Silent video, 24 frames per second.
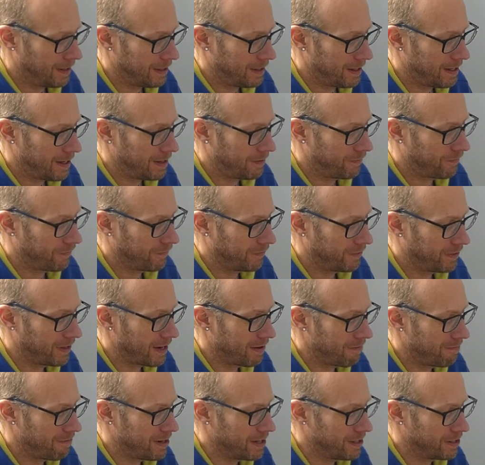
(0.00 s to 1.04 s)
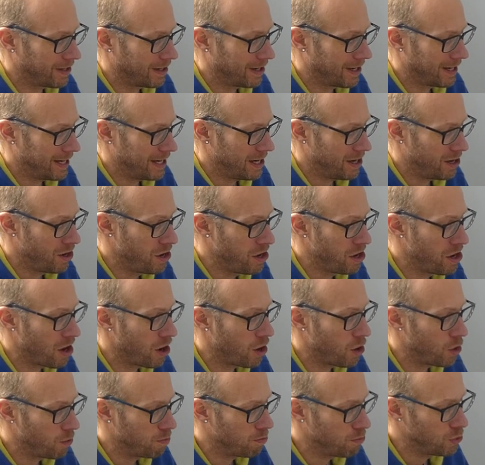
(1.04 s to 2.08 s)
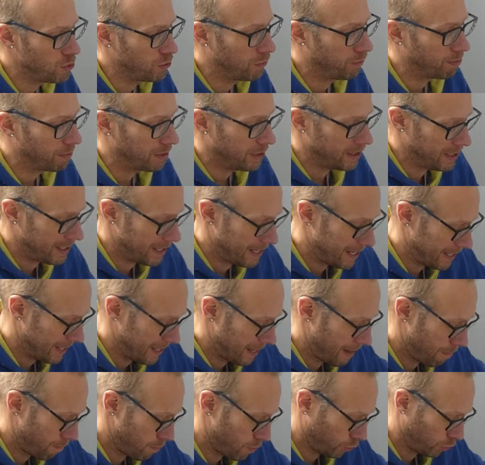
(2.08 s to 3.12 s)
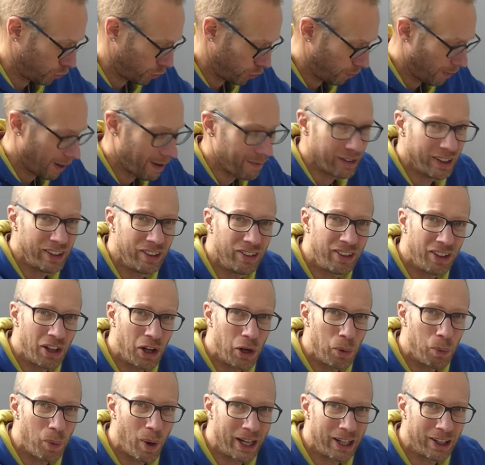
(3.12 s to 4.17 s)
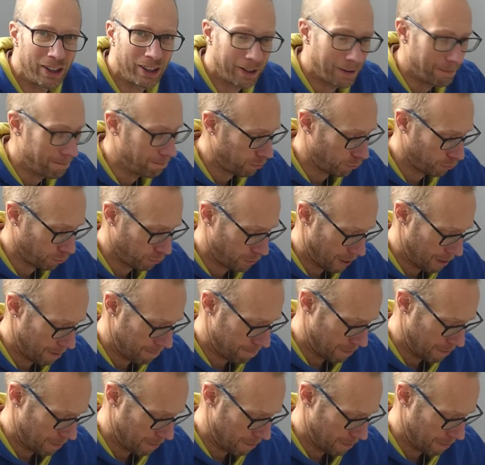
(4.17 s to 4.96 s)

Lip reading: there is like no movement in there whatsoever. There's no way I can pull that